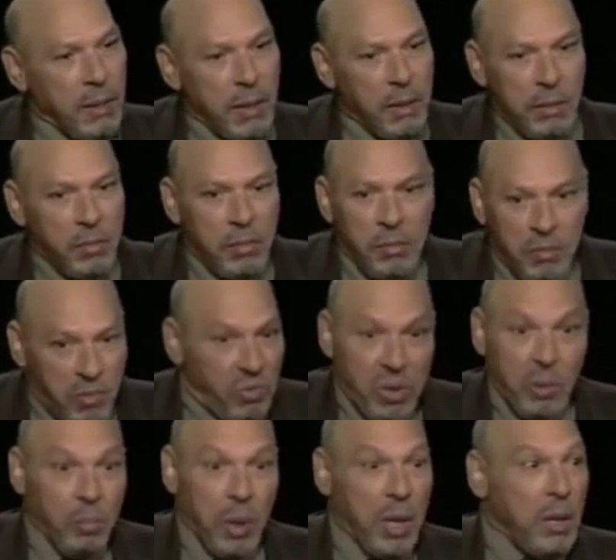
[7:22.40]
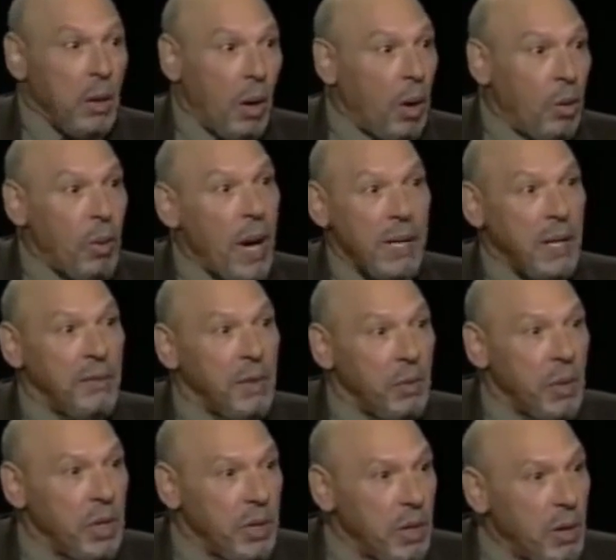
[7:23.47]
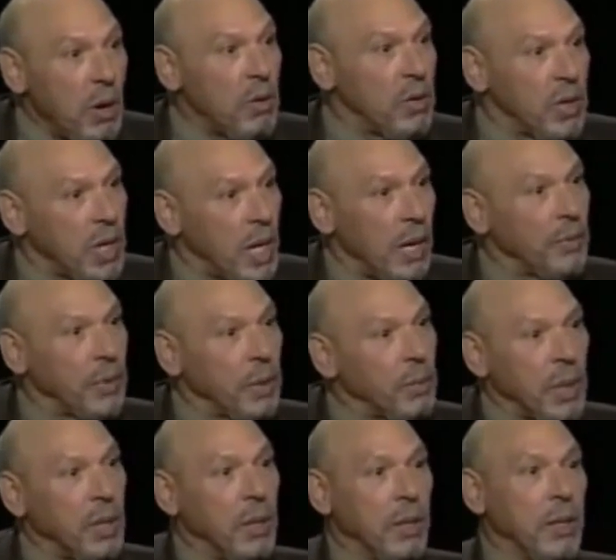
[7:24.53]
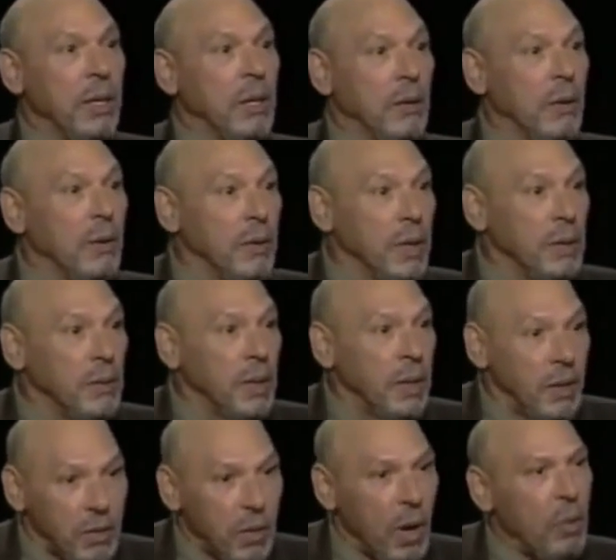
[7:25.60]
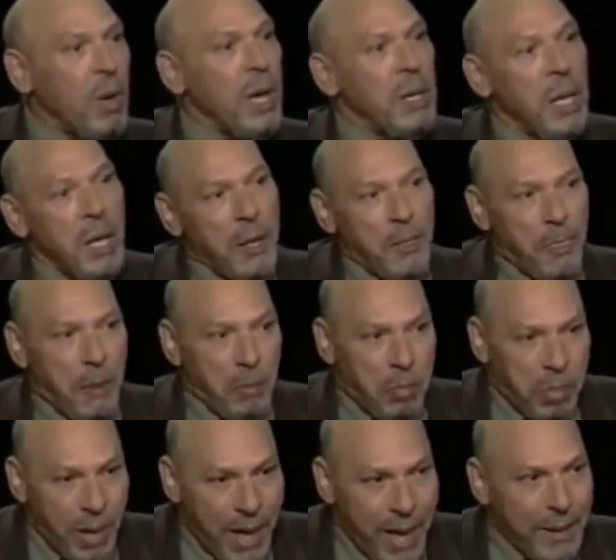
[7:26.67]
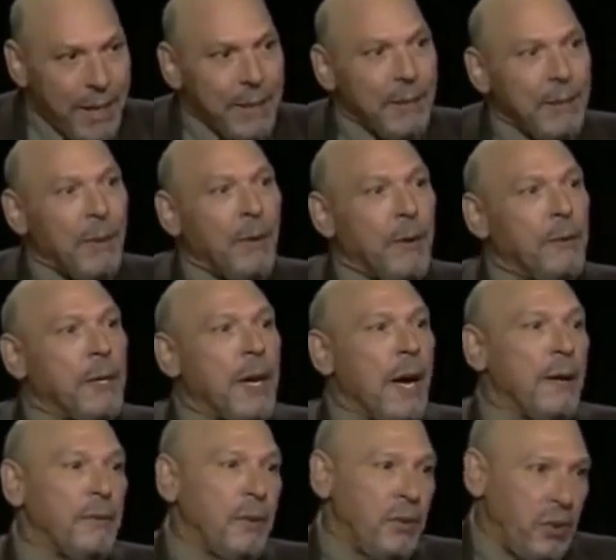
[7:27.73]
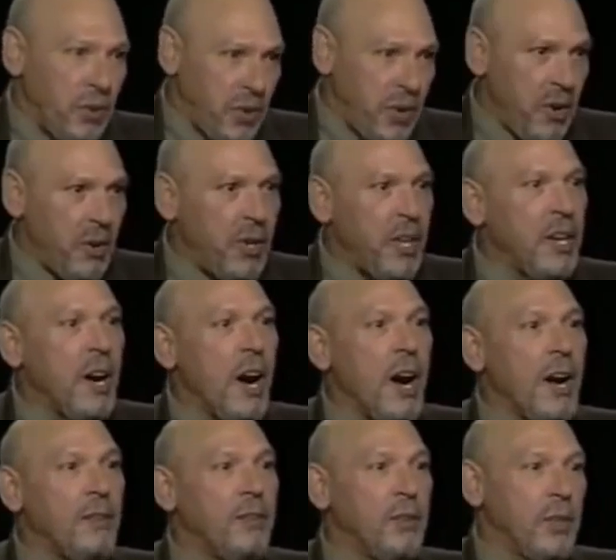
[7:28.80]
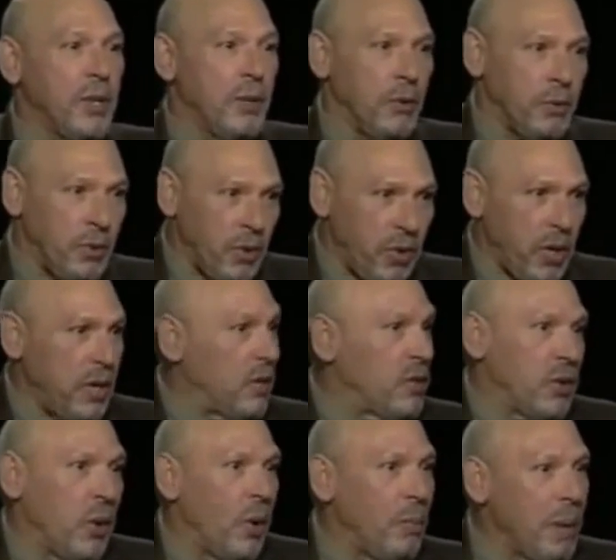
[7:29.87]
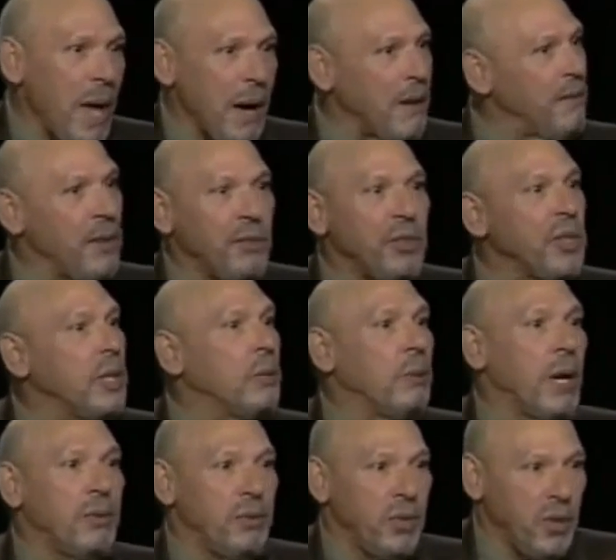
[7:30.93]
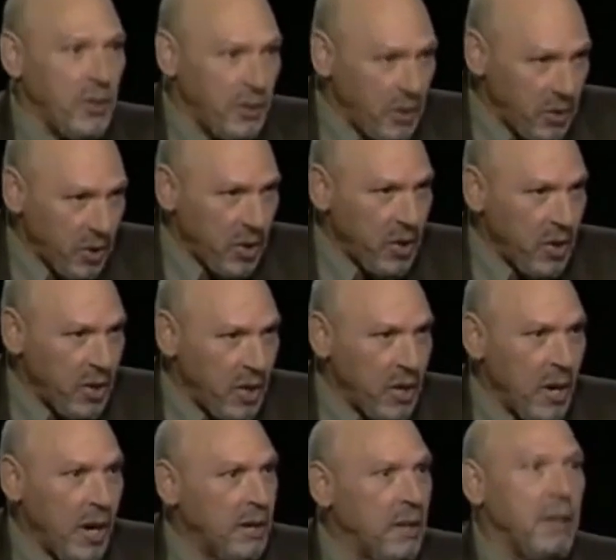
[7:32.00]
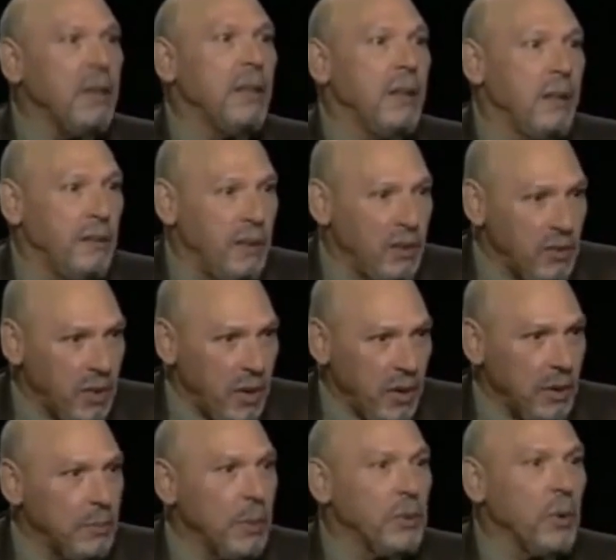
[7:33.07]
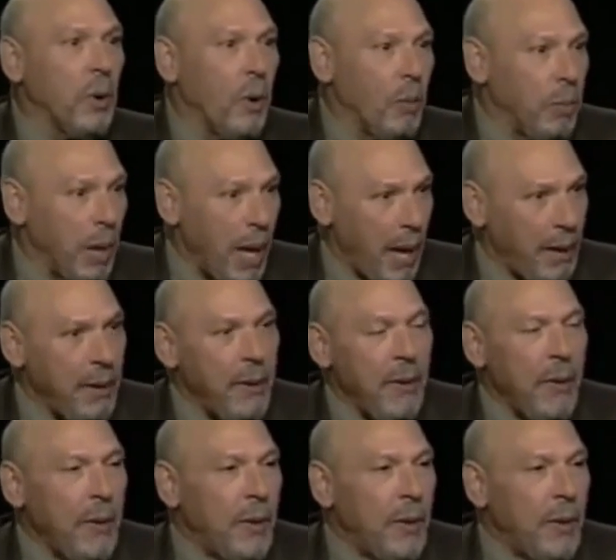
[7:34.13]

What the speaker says: They're simply all white. Everywhere you go, you count them, you know, and they're all white. The black, or the guys, the security guards, you know, at the theaters, they're all black. I've never seen a white security guard in any of these theaters, but they're all black.